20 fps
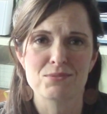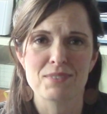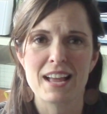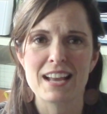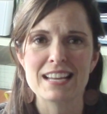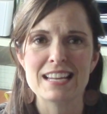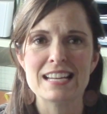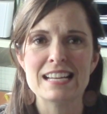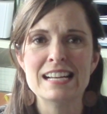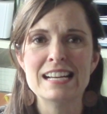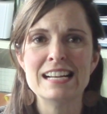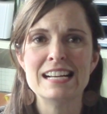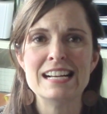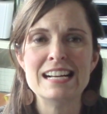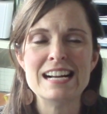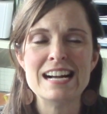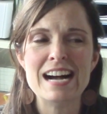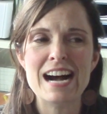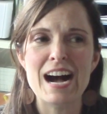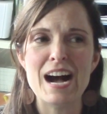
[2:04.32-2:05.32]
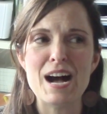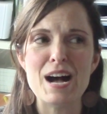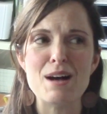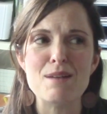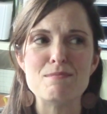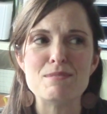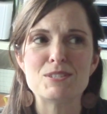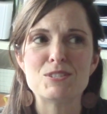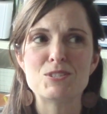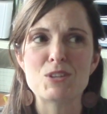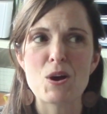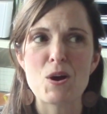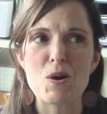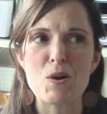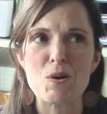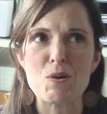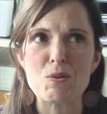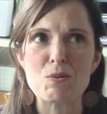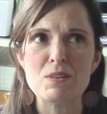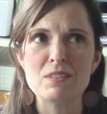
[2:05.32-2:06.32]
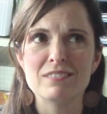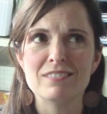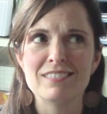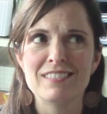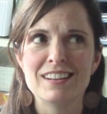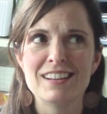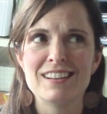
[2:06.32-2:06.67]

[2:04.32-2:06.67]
ready. Um, so